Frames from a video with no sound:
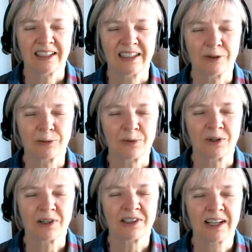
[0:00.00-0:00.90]
And the
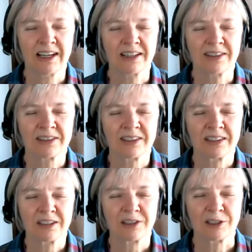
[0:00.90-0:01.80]
wall has
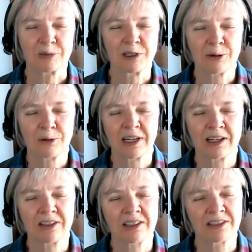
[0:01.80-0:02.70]
some lower
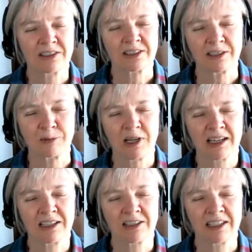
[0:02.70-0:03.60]
areas and some
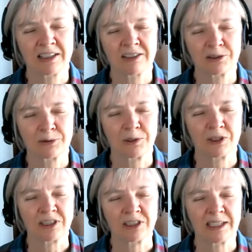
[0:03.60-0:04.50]
higher areas where you
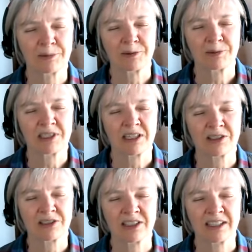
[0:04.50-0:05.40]
can climb some
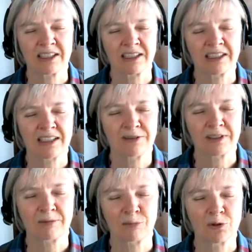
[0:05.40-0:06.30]
stairs and get an
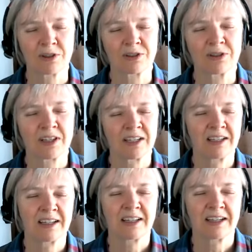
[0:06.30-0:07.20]
even more
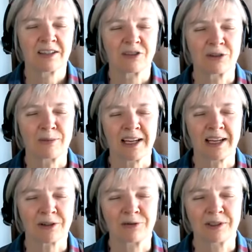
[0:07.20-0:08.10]

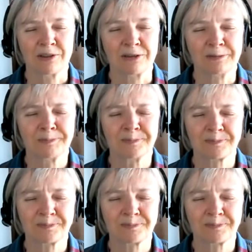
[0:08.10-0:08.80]
dramatic view.